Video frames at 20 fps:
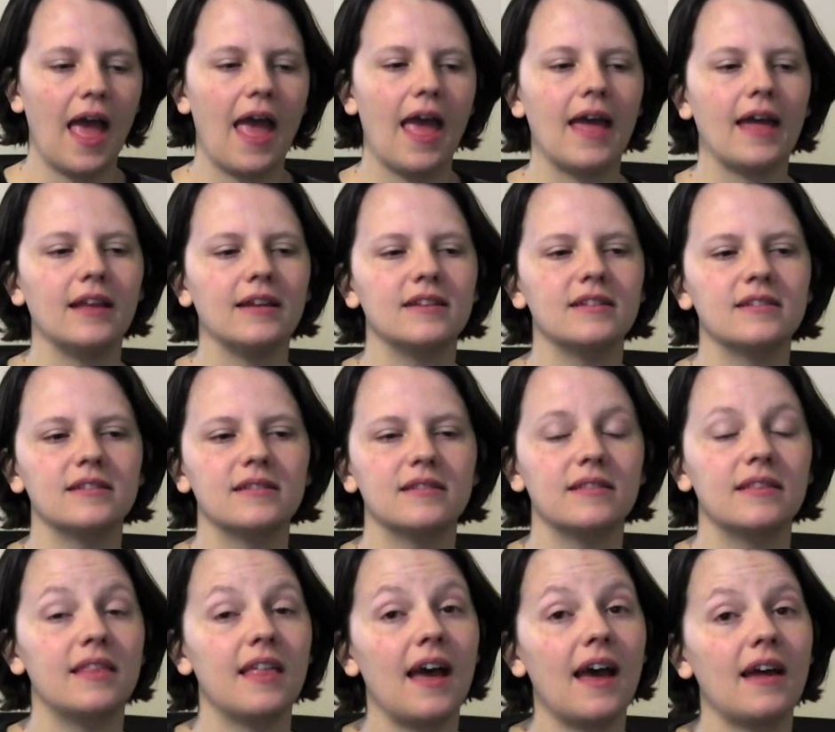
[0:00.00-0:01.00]
And
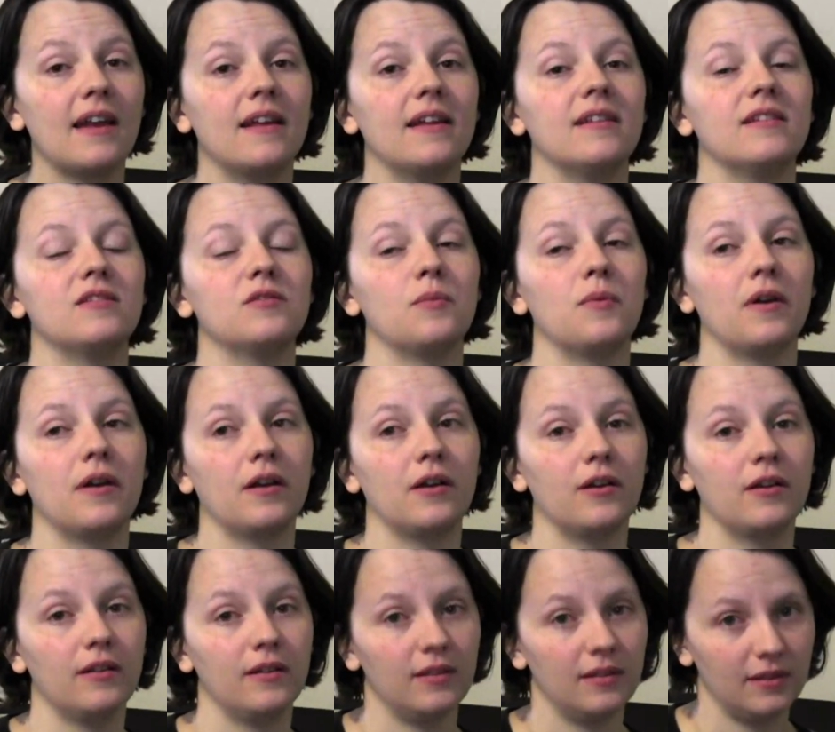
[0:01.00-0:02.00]
that is
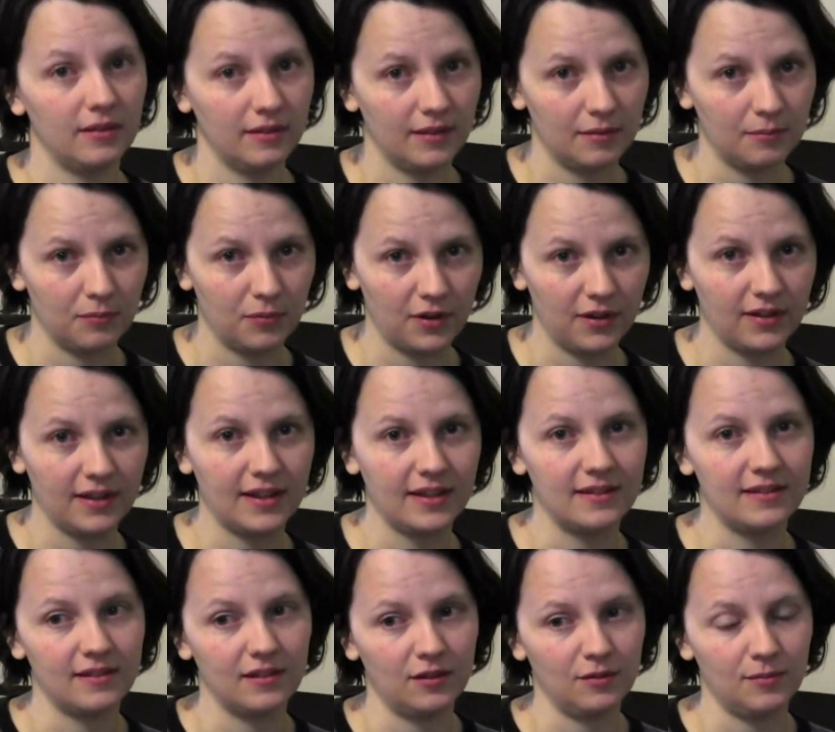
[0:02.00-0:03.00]
where
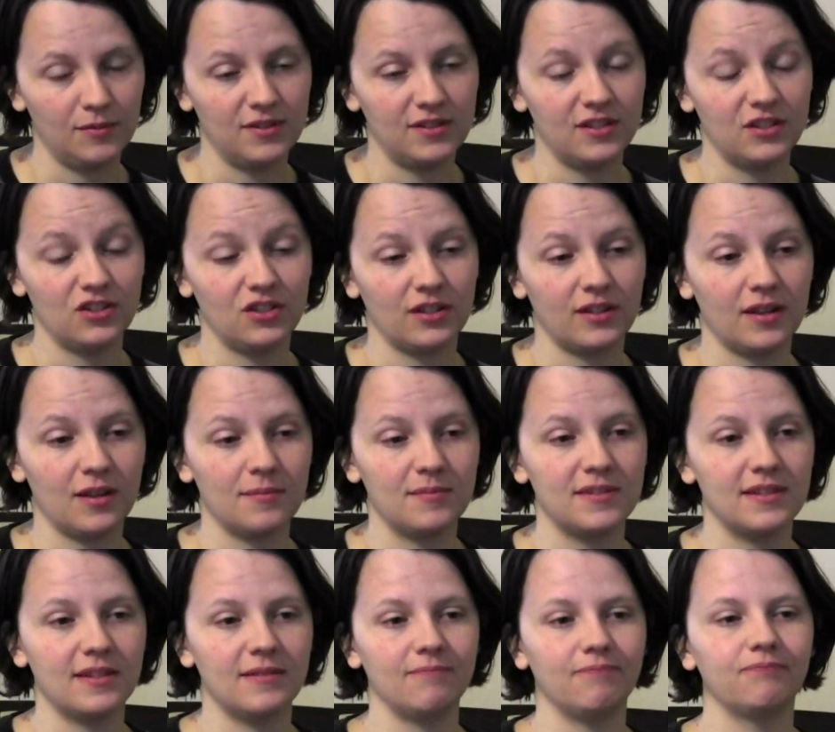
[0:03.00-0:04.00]
BrillKids Little Musician
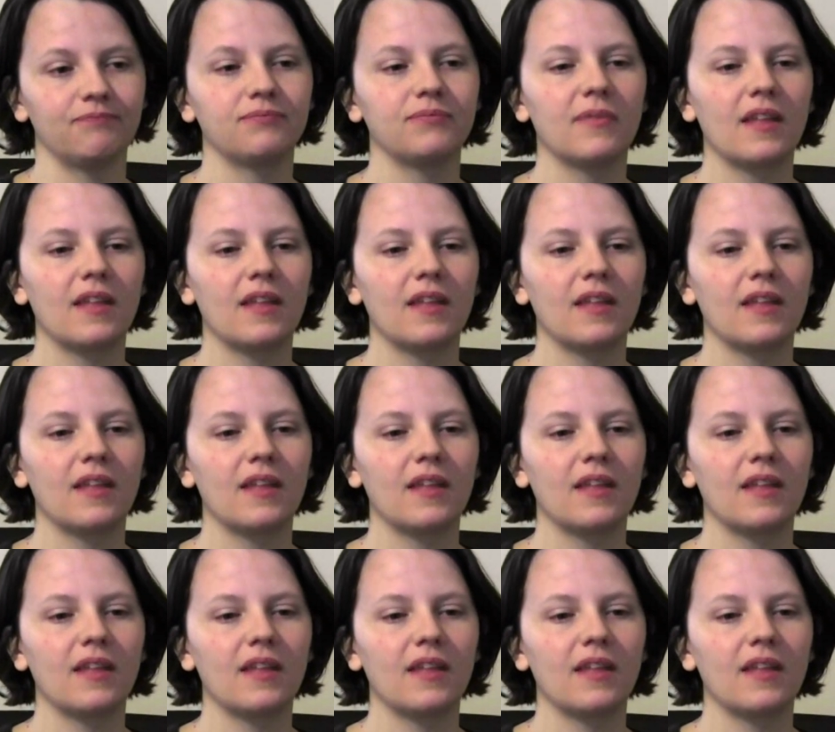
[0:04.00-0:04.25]
comes in.